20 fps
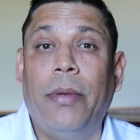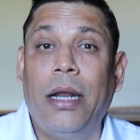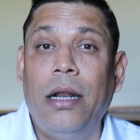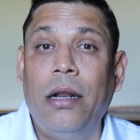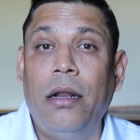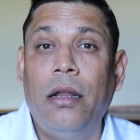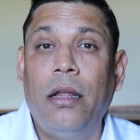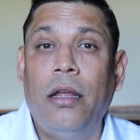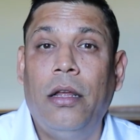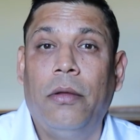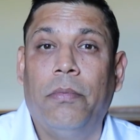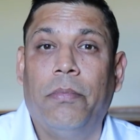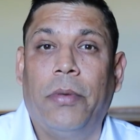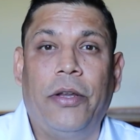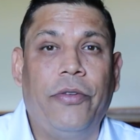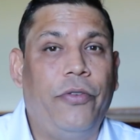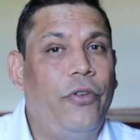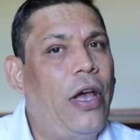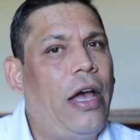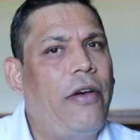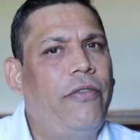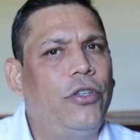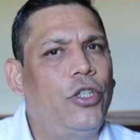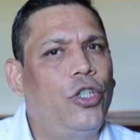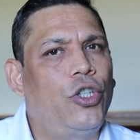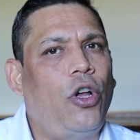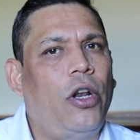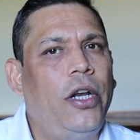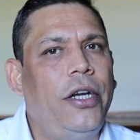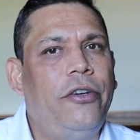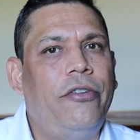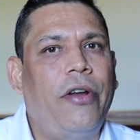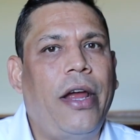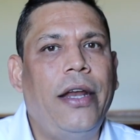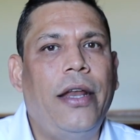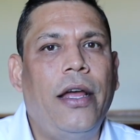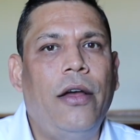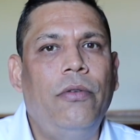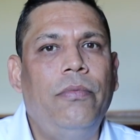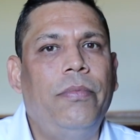middle, but if you have a solid
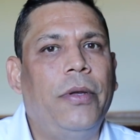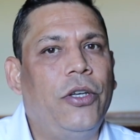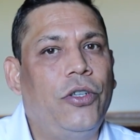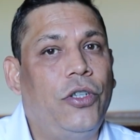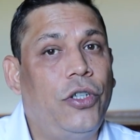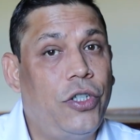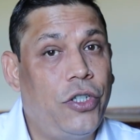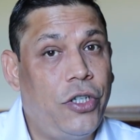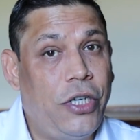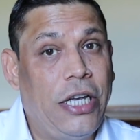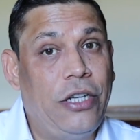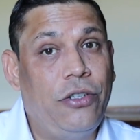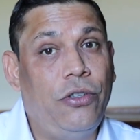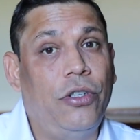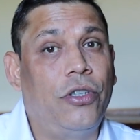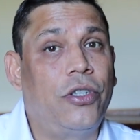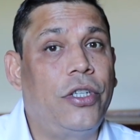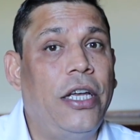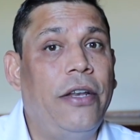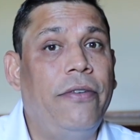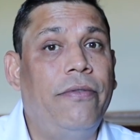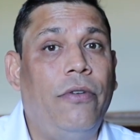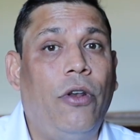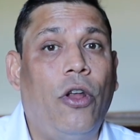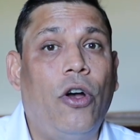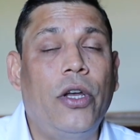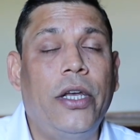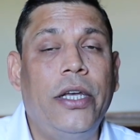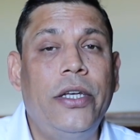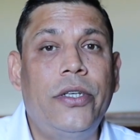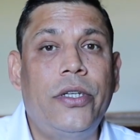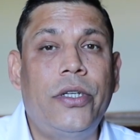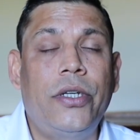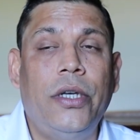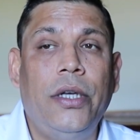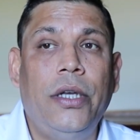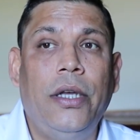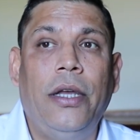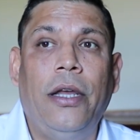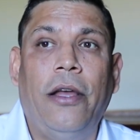dry down because it stays on the skin
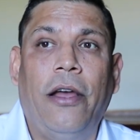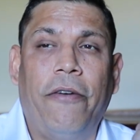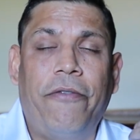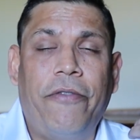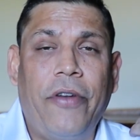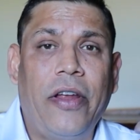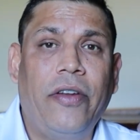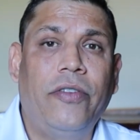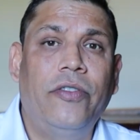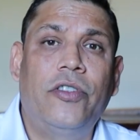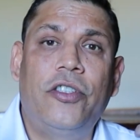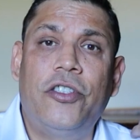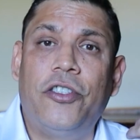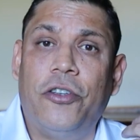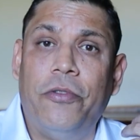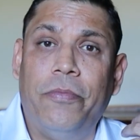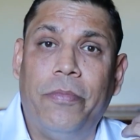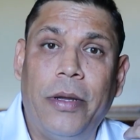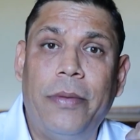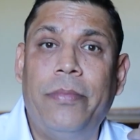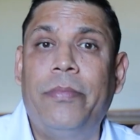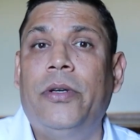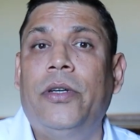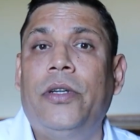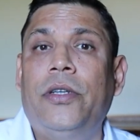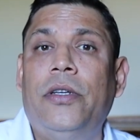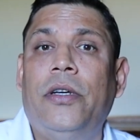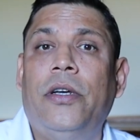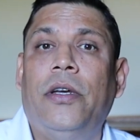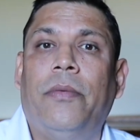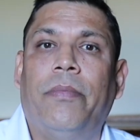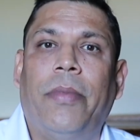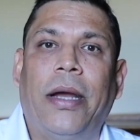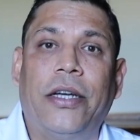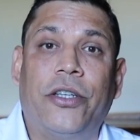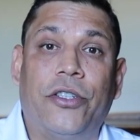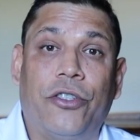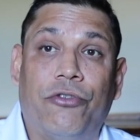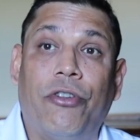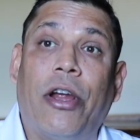longest, a fragrance is remembered by
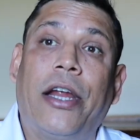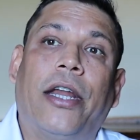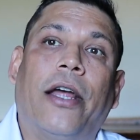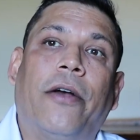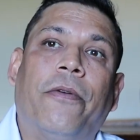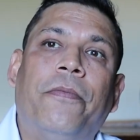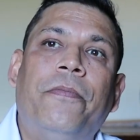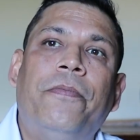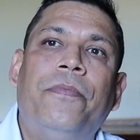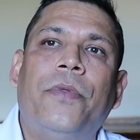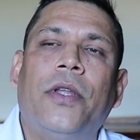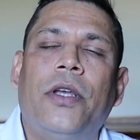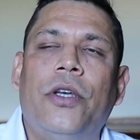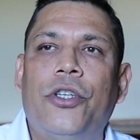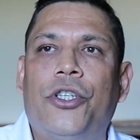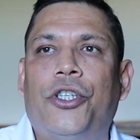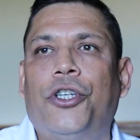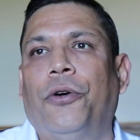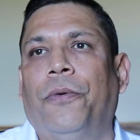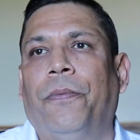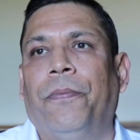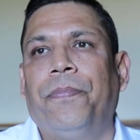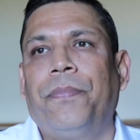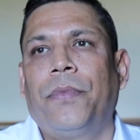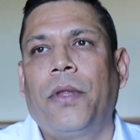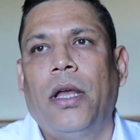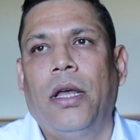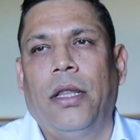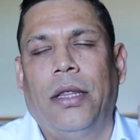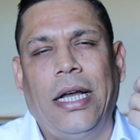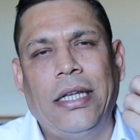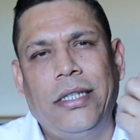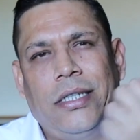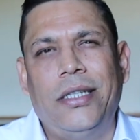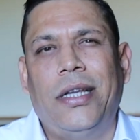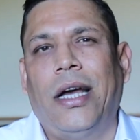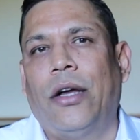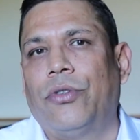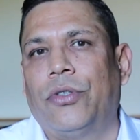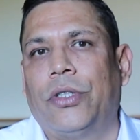its dry down. So that's
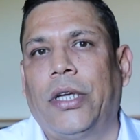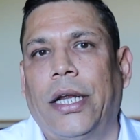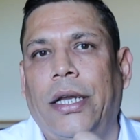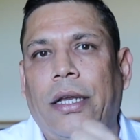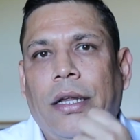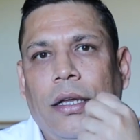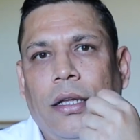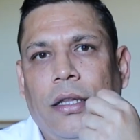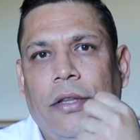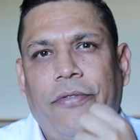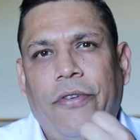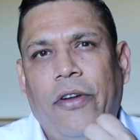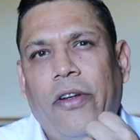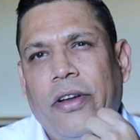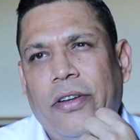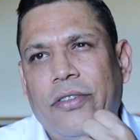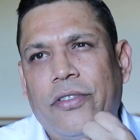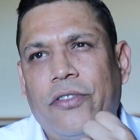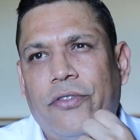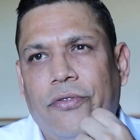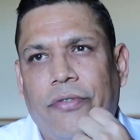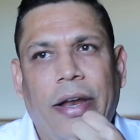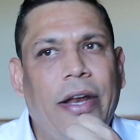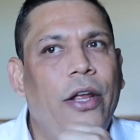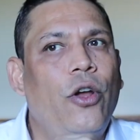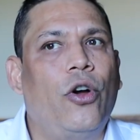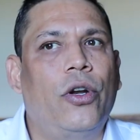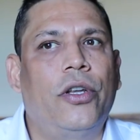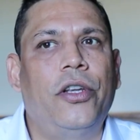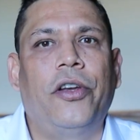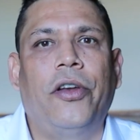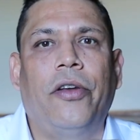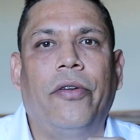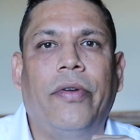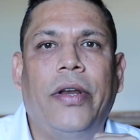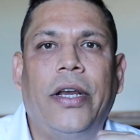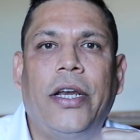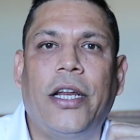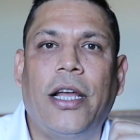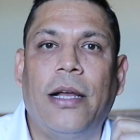the downside. The fragrance is very ordinary
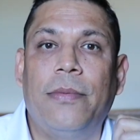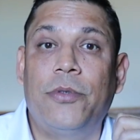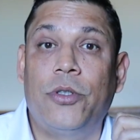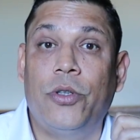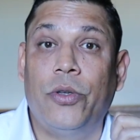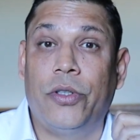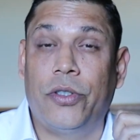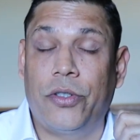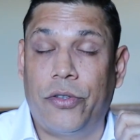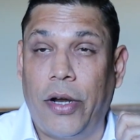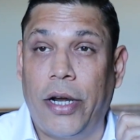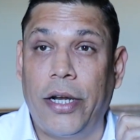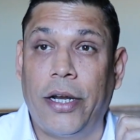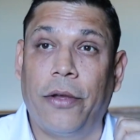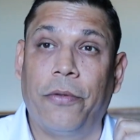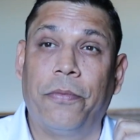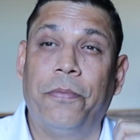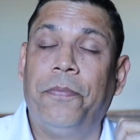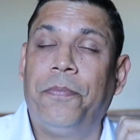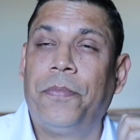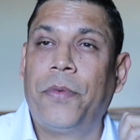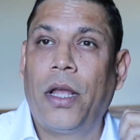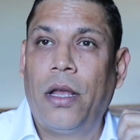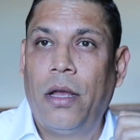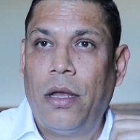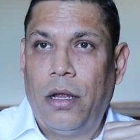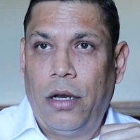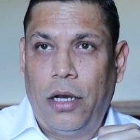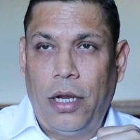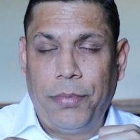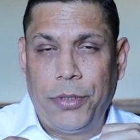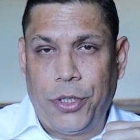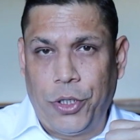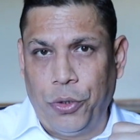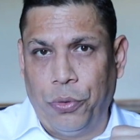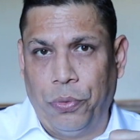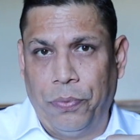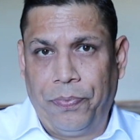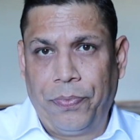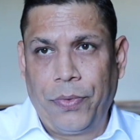when it comes to its dry down. Number
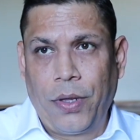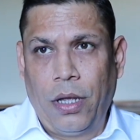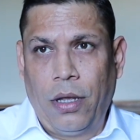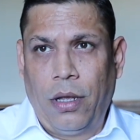two,